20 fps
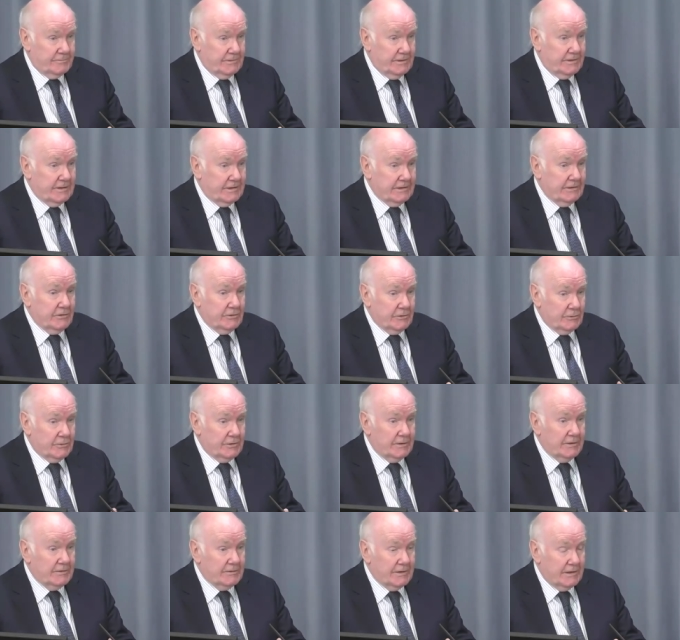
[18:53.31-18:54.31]
they didn't
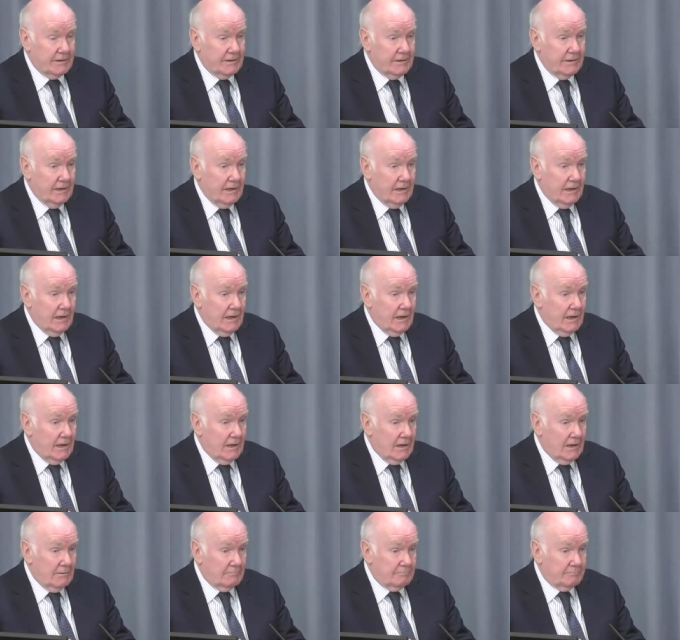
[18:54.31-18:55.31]
do it, then
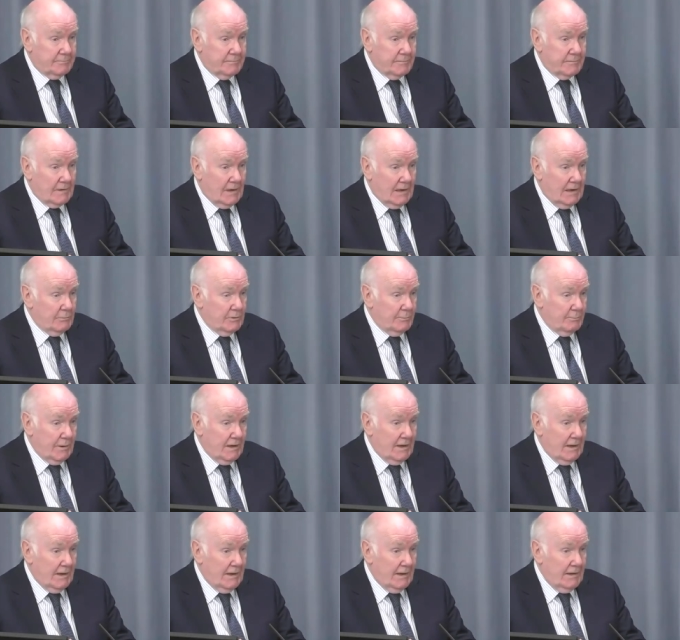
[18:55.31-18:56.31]
um, I would
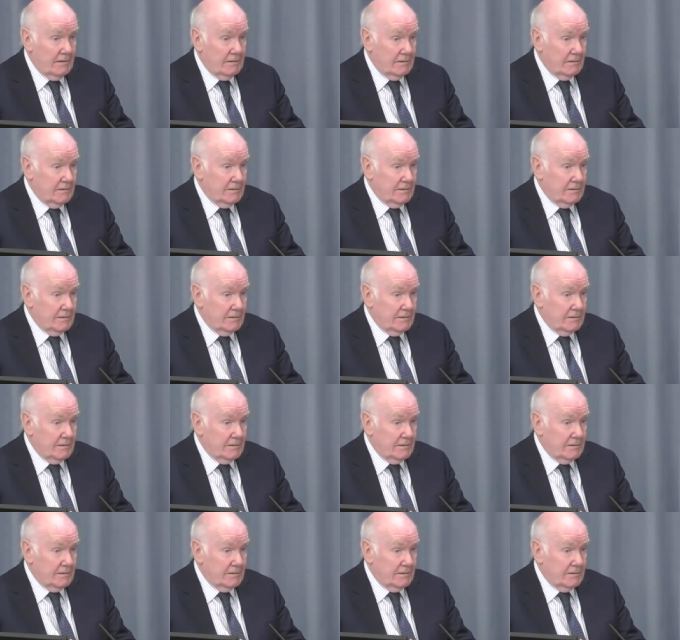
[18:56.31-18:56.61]
buy,